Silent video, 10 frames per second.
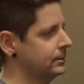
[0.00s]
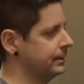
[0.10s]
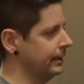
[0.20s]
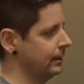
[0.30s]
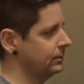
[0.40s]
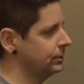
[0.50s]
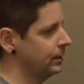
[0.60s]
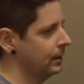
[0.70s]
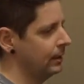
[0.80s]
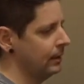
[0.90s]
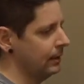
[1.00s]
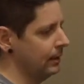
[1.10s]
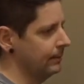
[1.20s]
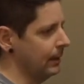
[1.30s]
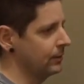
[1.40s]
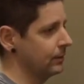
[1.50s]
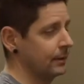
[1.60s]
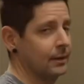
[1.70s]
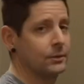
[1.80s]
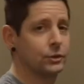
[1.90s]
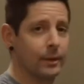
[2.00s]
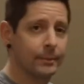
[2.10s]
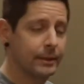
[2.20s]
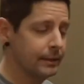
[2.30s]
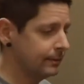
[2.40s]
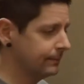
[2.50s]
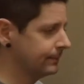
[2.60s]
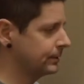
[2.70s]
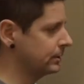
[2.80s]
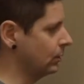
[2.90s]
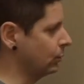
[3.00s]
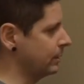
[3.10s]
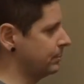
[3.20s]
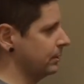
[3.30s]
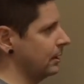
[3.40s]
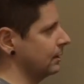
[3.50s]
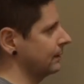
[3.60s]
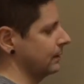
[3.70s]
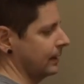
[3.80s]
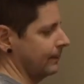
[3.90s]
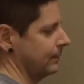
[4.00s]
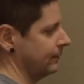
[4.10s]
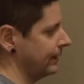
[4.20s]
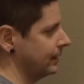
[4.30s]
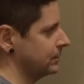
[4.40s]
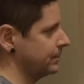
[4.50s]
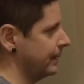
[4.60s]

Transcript: stage other than our drum kit. So we put all of our amplifiers